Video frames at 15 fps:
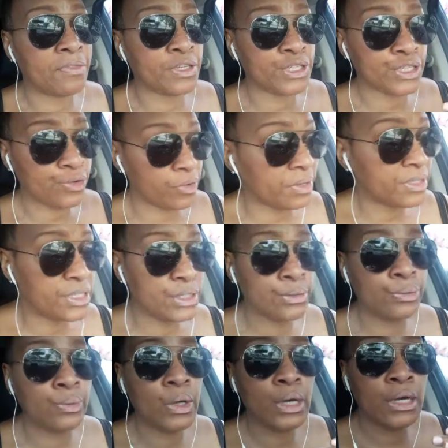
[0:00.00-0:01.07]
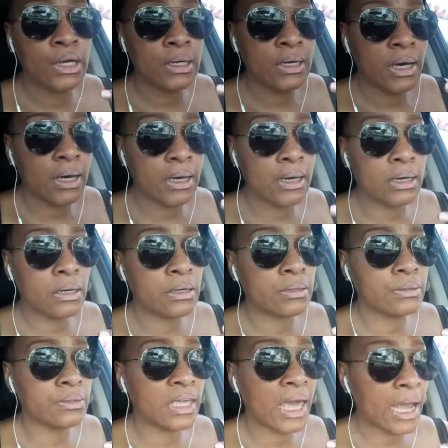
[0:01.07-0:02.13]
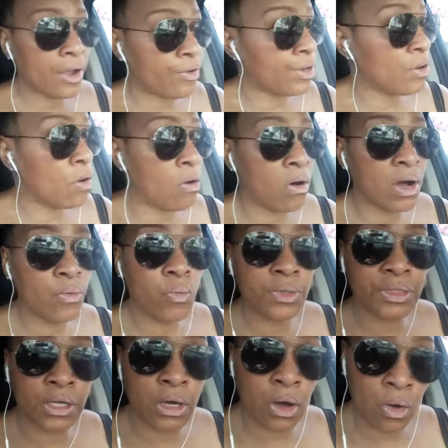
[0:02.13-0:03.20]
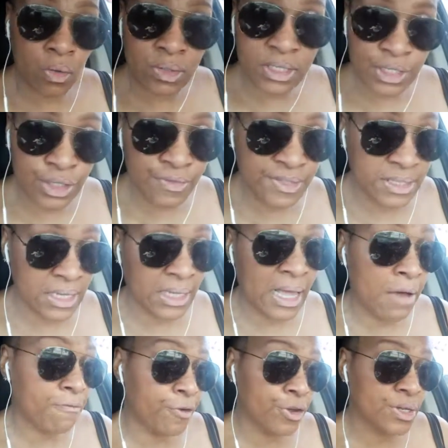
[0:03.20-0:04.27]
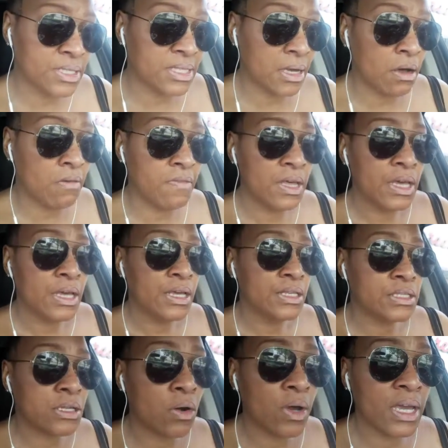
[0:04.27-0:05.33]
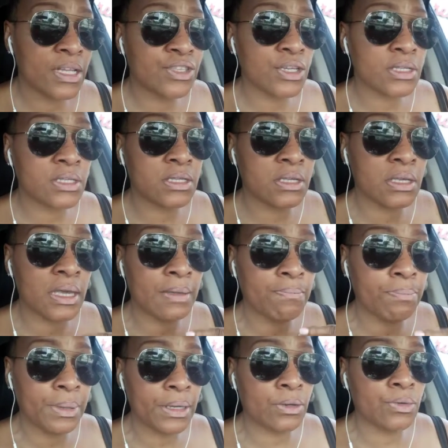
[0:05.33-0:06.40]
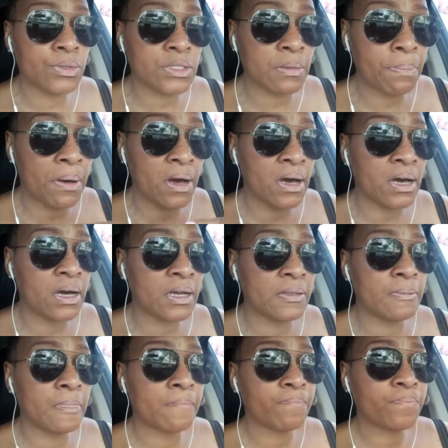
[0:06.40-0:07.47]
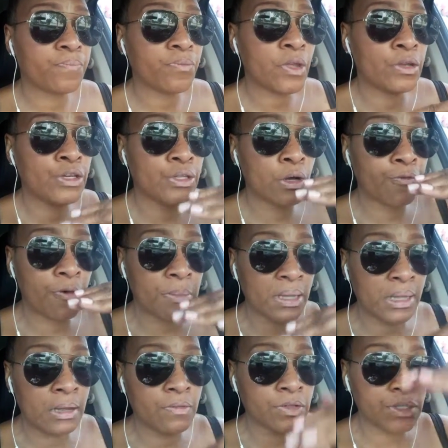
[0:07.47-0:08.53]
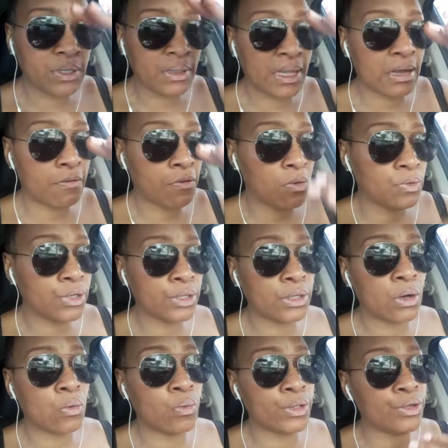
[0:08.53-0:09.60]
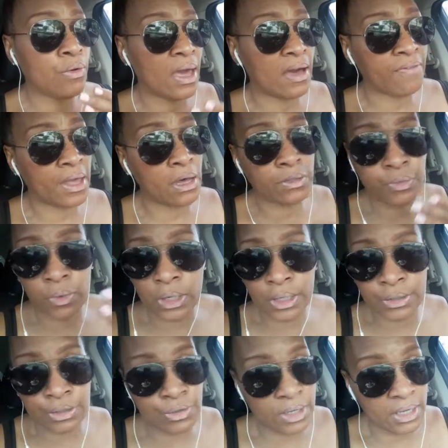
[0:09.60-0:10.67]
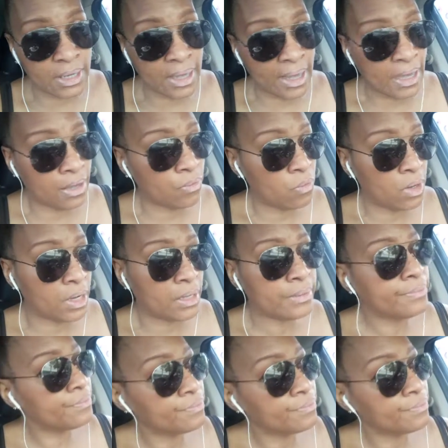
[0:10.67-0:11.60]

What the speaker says: the strength to carry on with the goals that you've set out for yourself. So it just, it builds upon, you know, from a level to level. You know, when you have health, what? You can gain what?